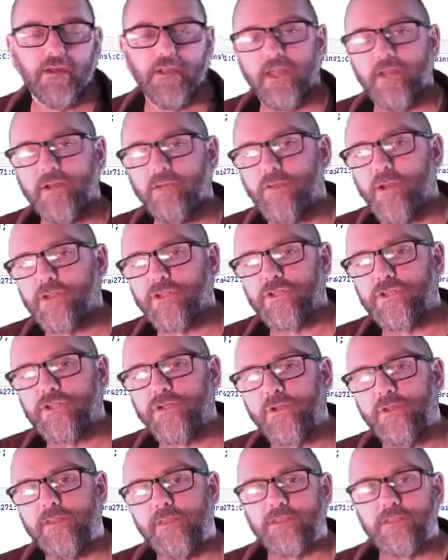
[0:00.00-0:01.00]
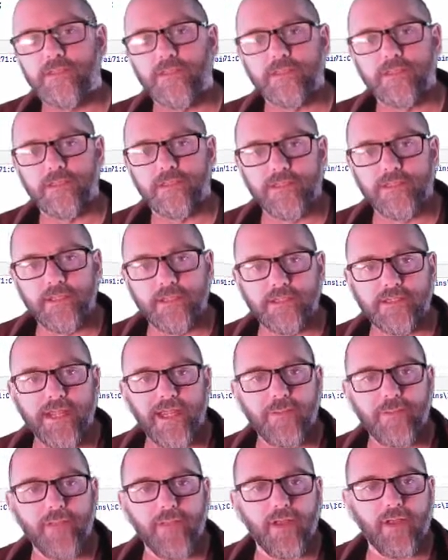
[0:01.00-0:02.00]
Okay, and I wanted to show you this because it's an
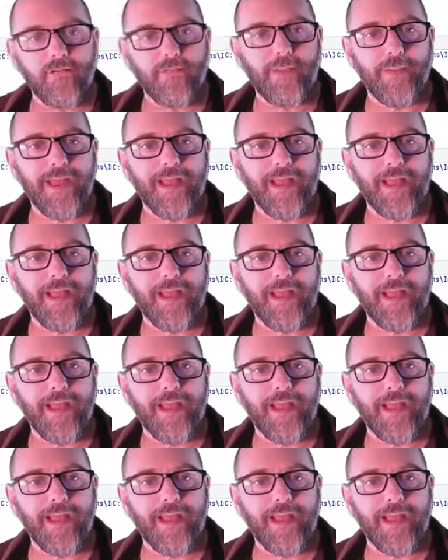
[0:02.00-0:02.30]
example of